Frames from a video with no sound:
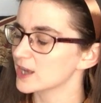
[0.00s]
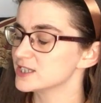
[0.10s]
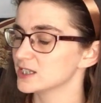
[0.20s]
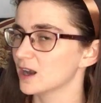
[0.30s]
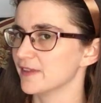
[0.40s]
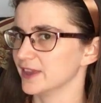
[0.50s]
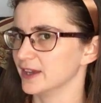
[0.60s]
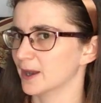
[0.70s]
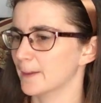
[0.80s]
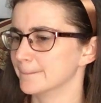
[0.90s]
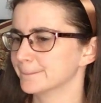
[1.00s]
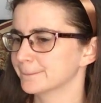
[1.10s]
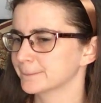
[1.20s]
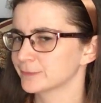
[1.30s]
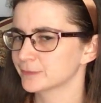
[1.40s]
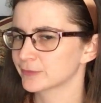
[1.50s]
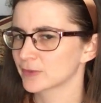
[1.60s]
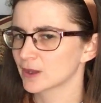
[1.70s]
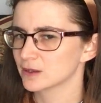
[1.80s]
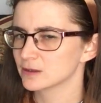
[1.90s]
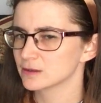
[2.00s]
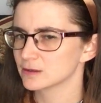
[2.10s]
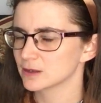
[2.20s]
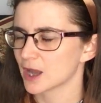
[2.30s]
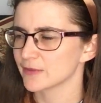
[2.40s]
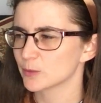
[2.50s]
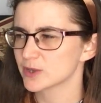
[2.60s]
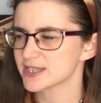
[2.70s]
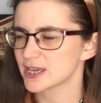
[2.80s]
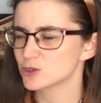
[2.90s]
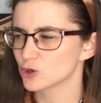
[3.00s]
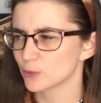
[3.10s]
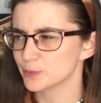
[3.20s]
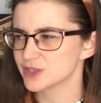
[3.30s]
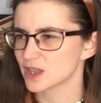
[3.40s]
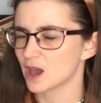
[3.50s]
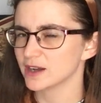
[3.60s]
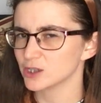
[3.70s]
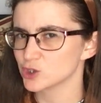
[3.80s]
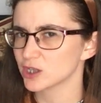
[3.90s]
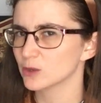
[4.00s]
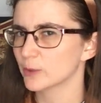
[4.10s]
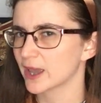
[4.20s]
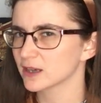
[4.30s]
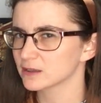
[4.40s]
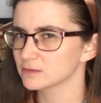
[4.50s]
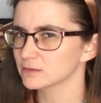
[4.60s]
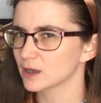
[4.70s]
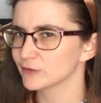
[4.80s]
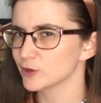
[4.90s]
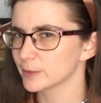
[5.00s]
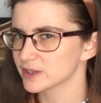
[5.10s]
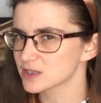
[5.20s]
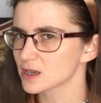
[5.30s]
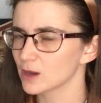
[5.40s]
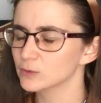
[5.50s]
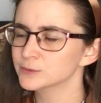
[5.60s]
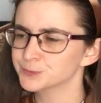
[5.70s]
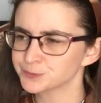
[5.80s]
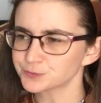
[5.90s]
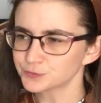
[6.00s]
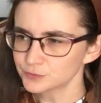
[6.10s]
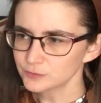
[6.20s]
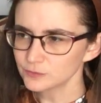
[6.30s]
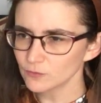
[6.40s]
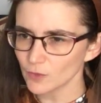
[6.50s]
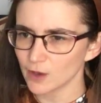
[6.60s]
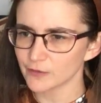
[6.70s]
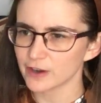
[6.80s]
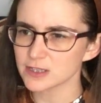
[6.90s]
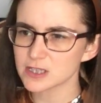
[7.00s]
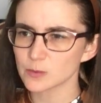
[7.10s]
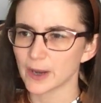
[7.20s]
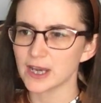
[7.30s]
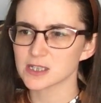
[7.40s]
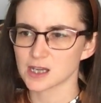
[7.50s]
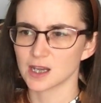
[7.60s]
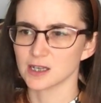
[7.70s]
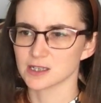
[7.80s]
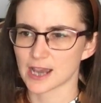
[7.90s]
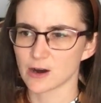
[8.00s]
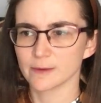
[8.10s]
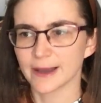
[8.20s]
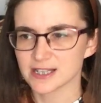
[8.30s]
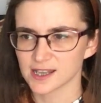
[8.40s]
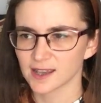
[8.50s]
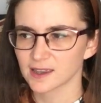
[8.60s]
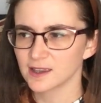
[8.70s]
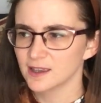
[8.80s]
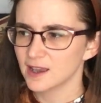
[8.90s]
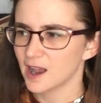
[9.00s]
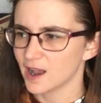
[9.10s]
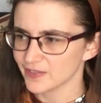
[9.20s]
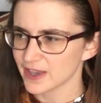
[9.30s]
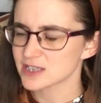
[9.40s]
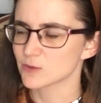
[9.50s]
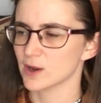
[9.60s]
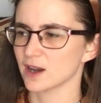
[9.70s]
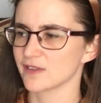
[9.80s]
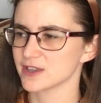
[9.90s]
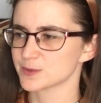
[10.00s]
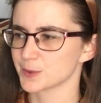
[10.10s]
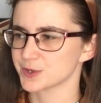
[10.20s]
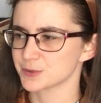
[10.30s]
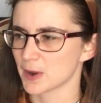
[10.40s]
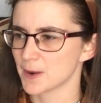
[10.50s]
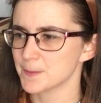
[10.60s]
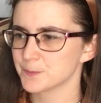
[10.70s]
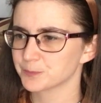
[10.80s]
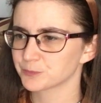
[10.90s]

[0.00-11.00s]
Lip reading: I did like the, I want to say Dobbs, the honey gin that we had a few months ago. Very sweet and aromatic. And that's quite like this one as well.